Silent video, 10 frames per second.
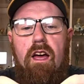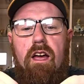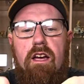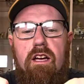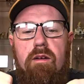
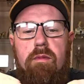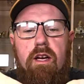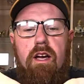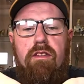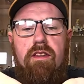and
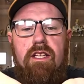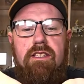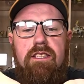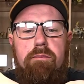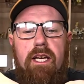
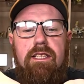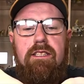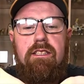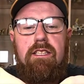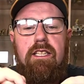this, it
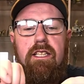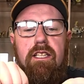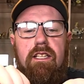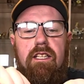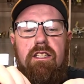
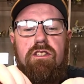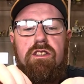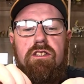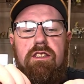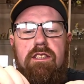basically is
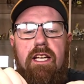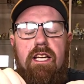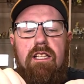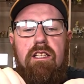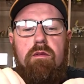just to
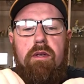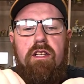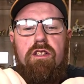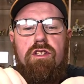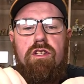take a little bit
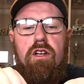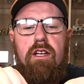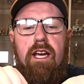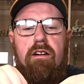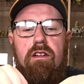of the
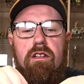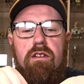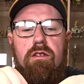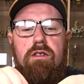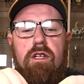shock out of
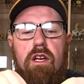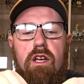those